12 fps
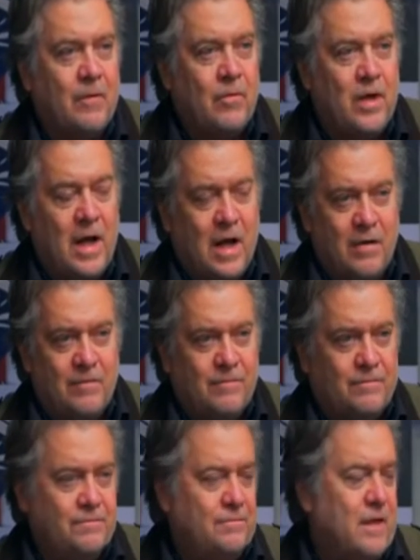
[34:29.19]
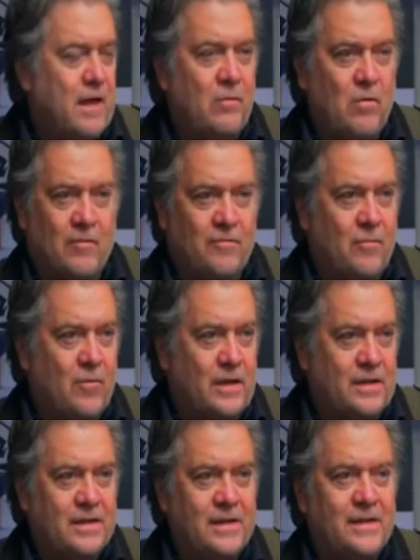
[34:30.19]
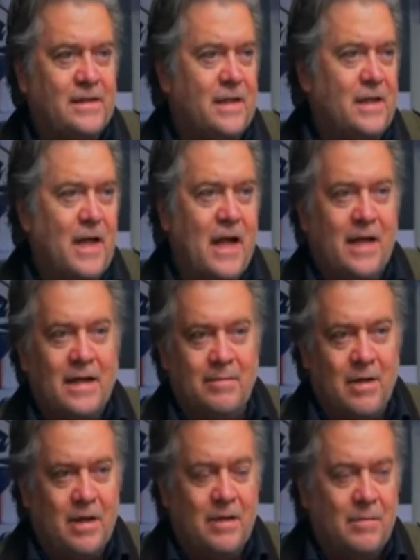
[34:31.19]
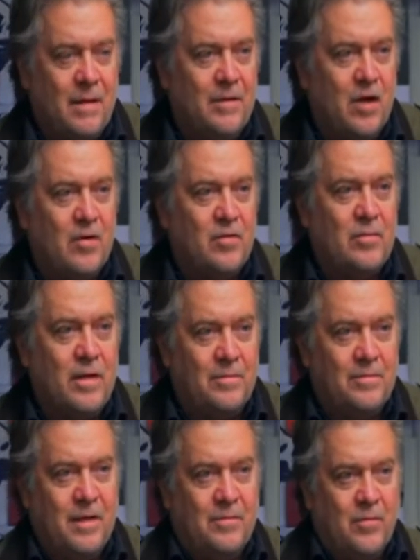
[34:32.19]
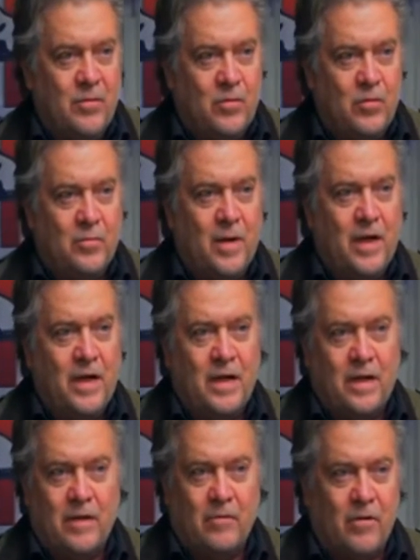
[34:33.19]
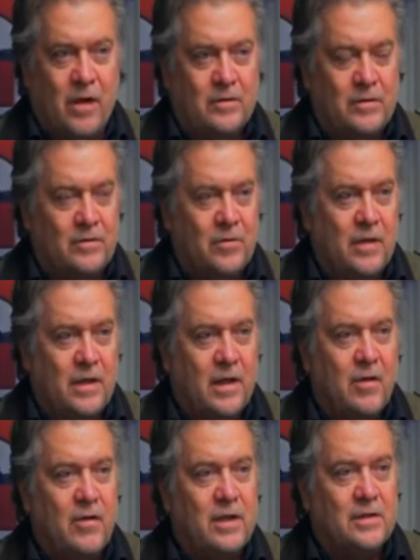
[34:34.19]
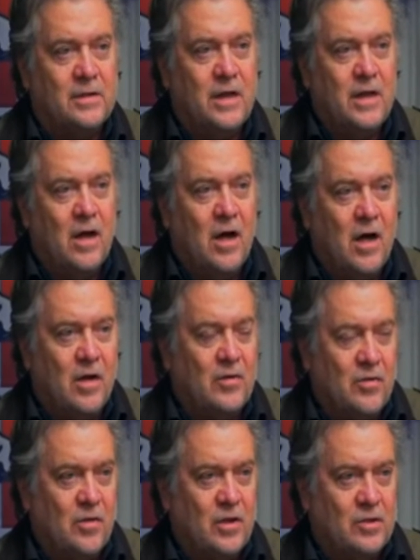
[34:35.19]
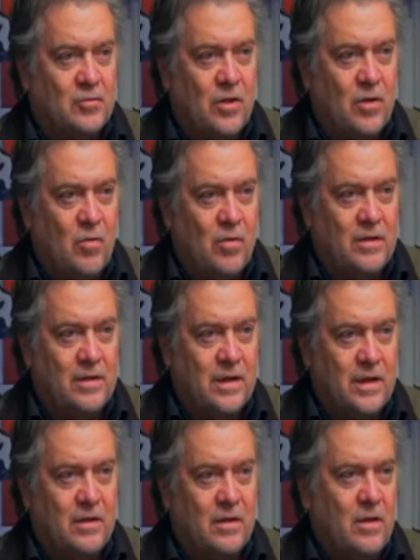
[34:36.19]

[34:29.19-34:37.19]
We have anywhere from 60 to 80 million, maybe 100 million people in Hubei and around surrounding areas under a strict quarantine.